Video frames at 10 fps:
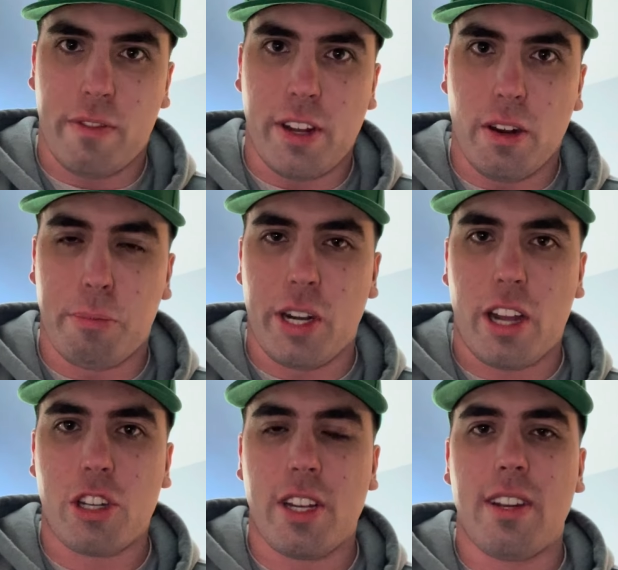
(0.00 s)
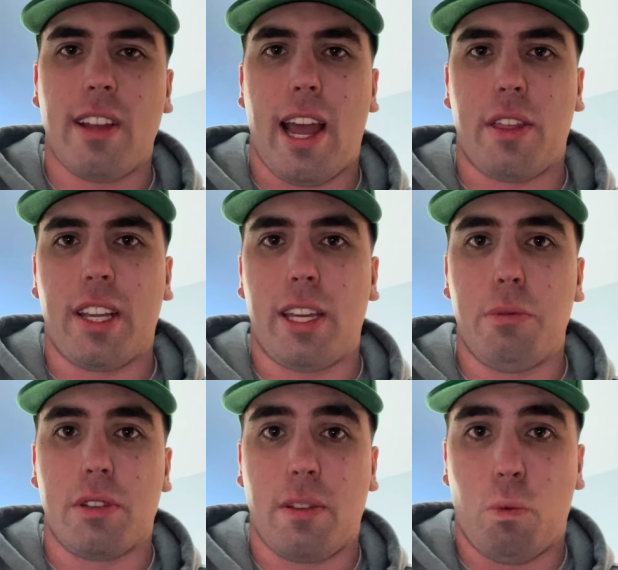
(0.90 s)
year in production. I think he
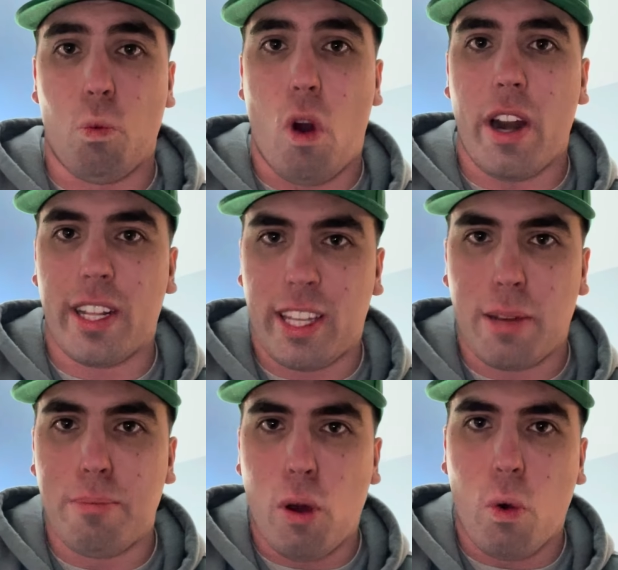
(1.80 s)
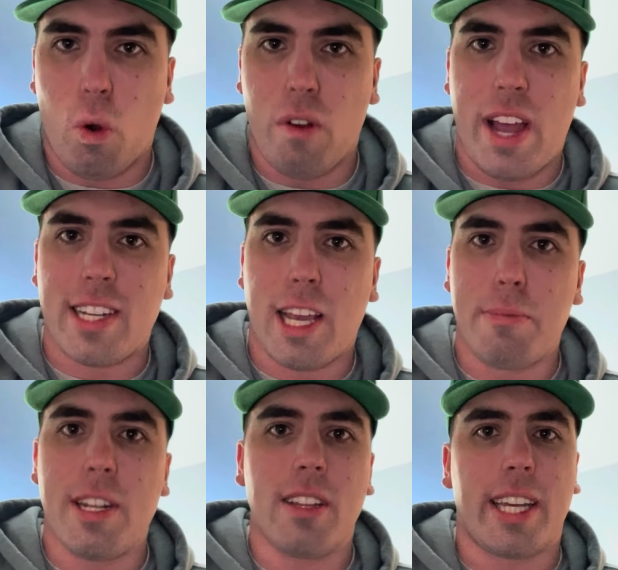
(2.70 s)
was wanting like a Bo Horvat type
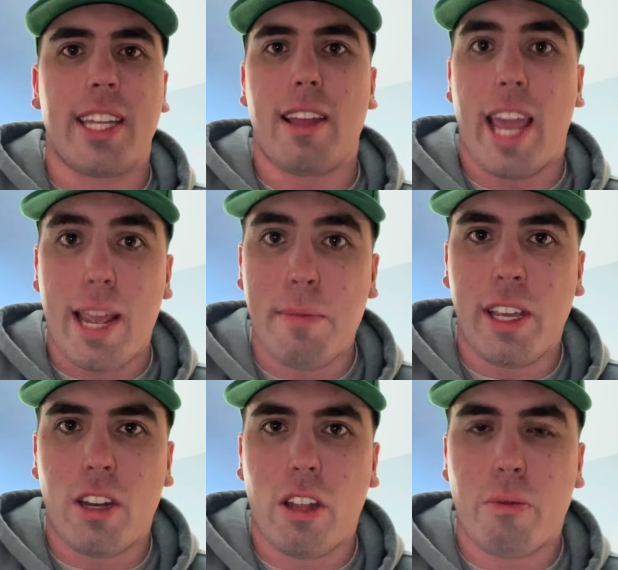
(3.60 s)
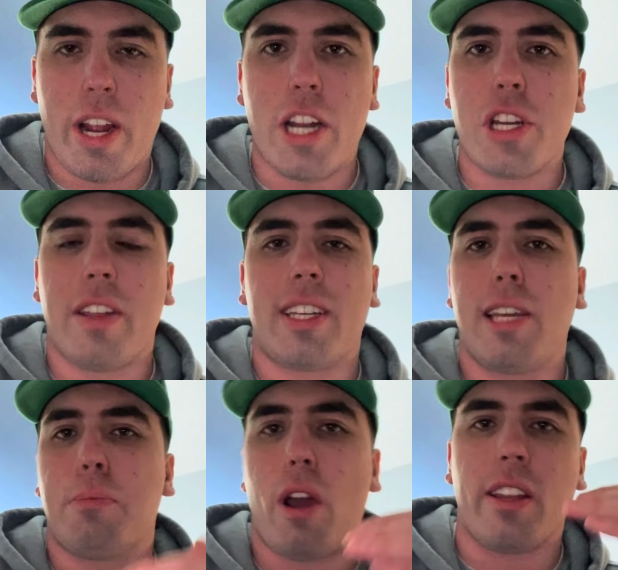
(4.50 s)
deal, like in the $8 million range. I think
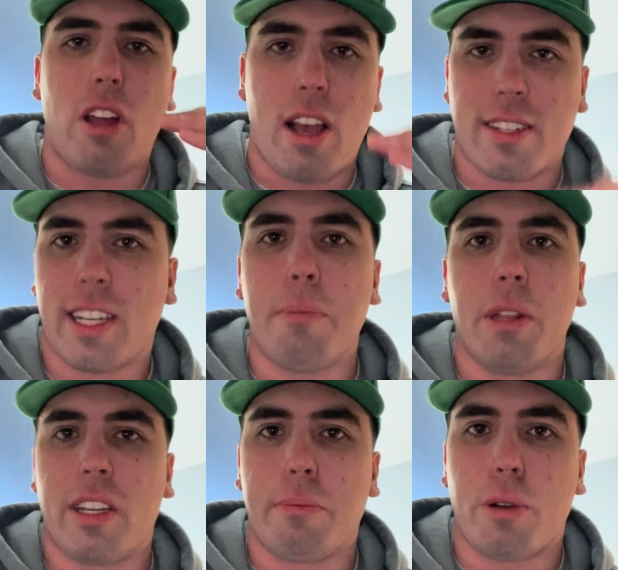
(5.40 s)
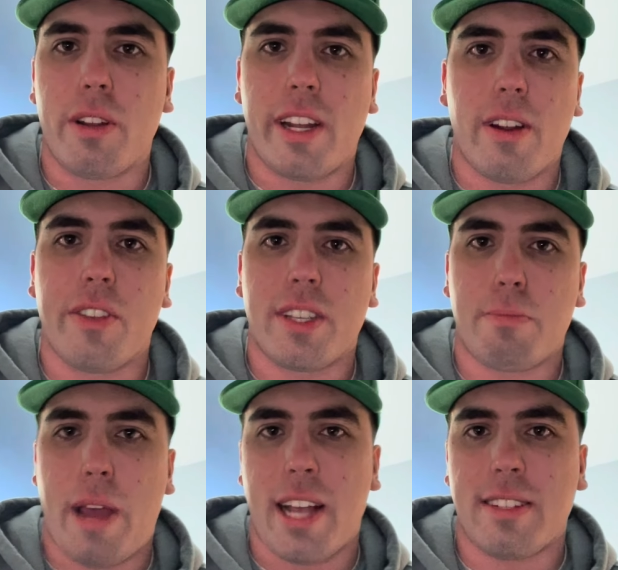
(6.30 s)
he probably lost like a million per year this
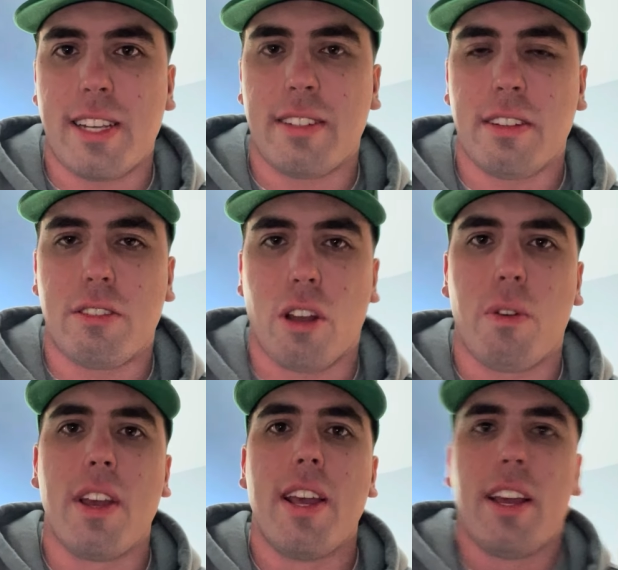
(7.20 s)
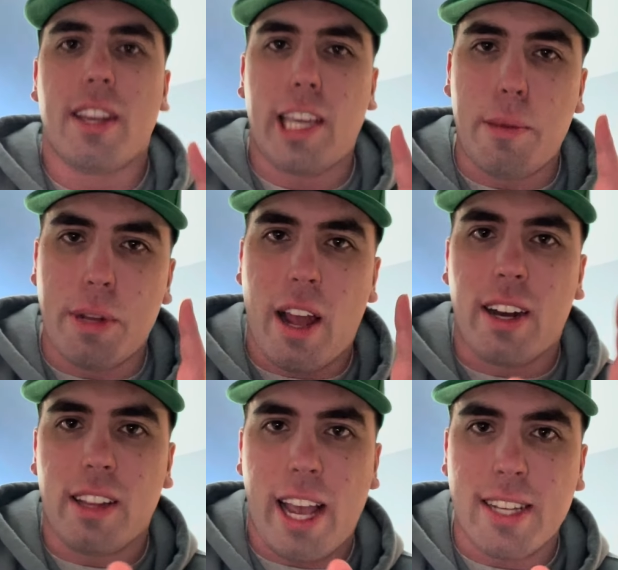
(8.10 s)
past season. So keep an eye on
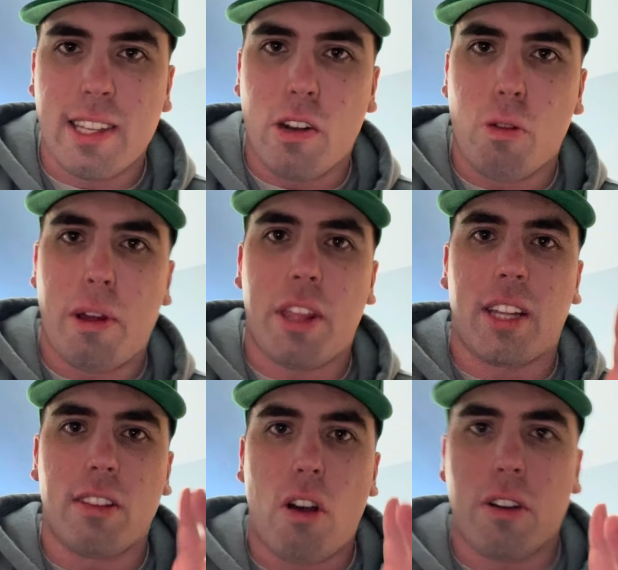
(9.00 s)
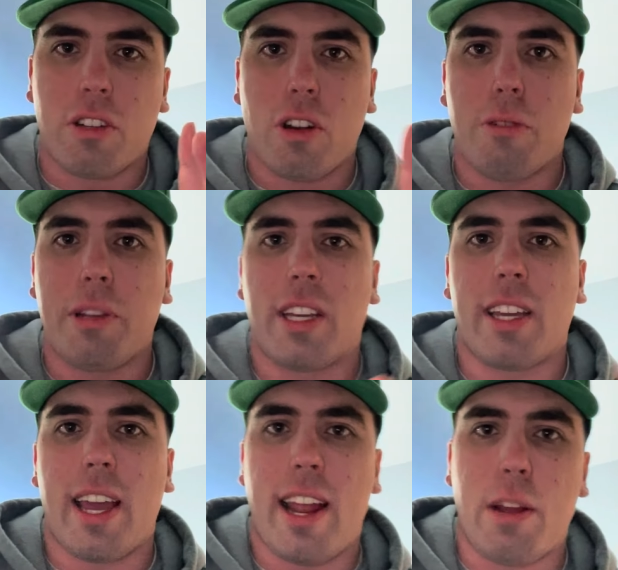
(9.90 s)
Elias Lindholm. I think long term he could
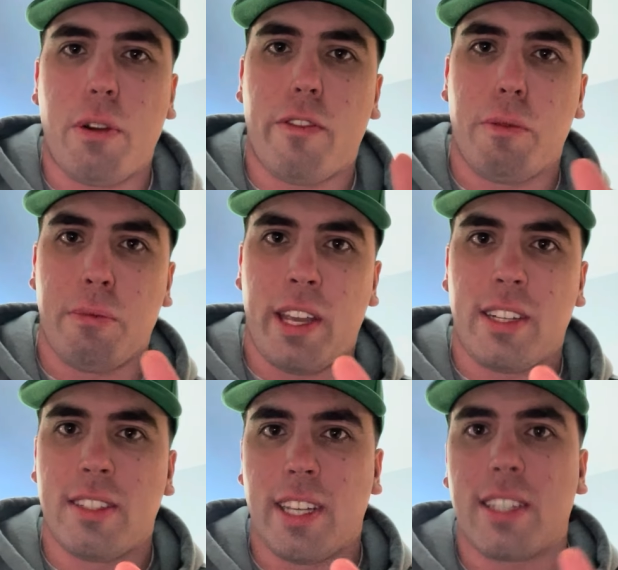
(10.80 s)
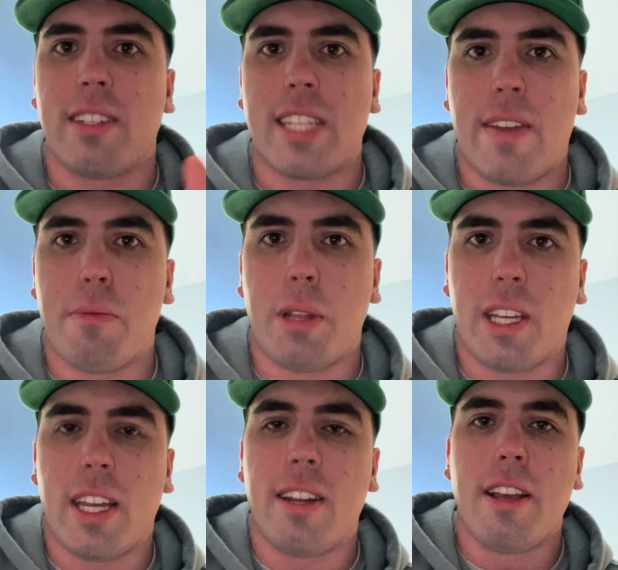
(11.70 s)
get anywhere from like six to seven
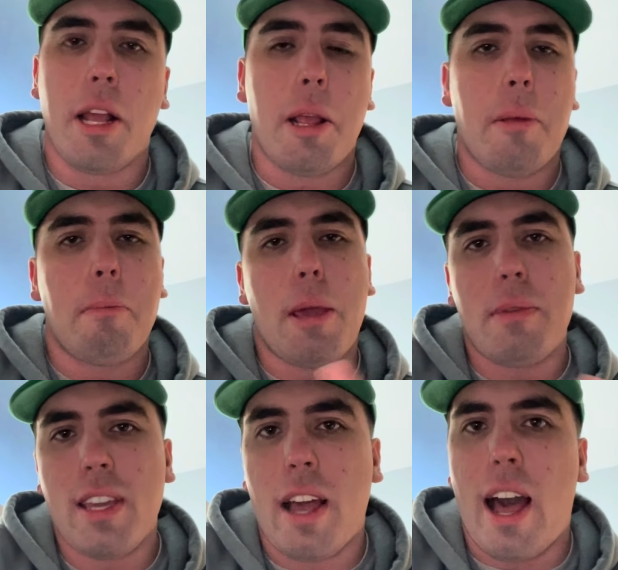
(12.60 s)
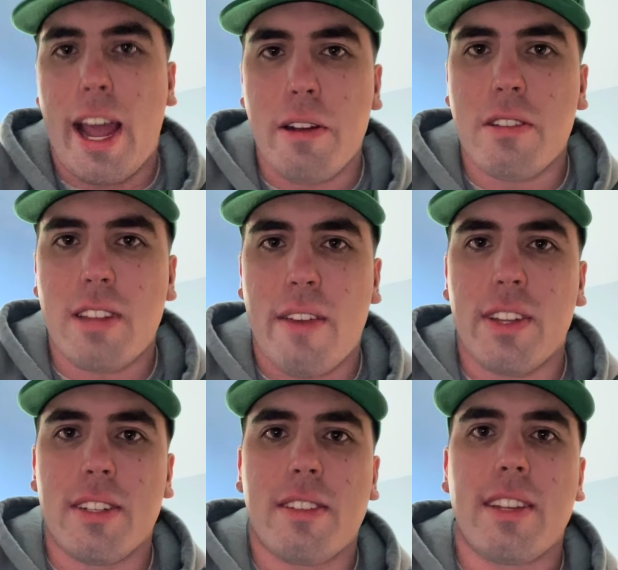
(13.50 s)
million, maybe higher
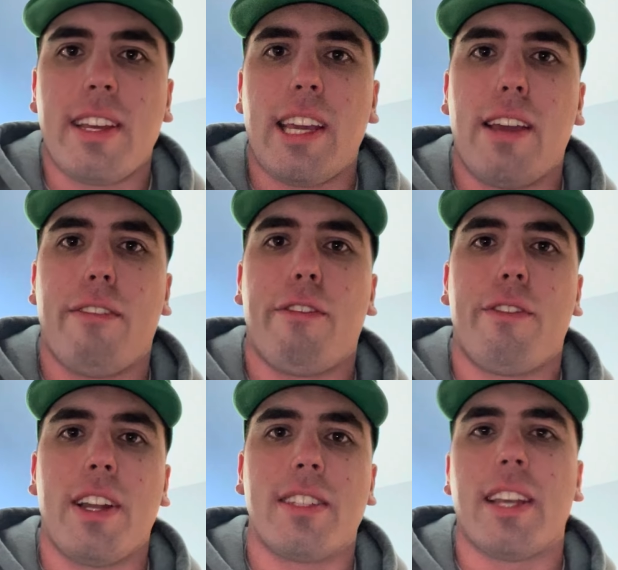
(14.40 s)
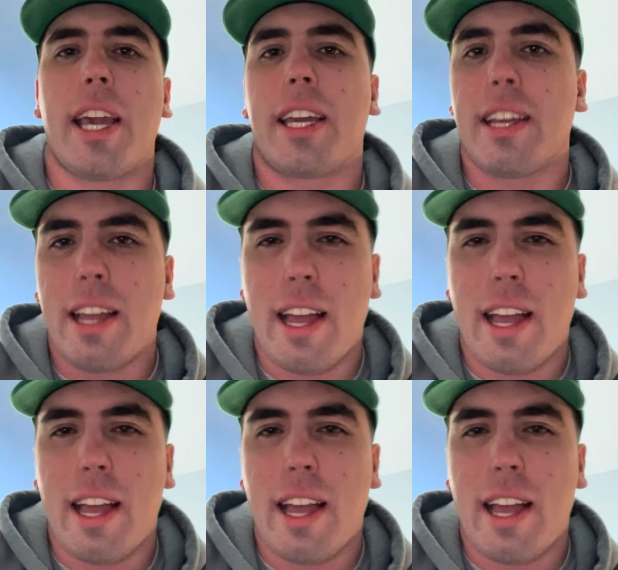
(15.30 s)
sevens if it's like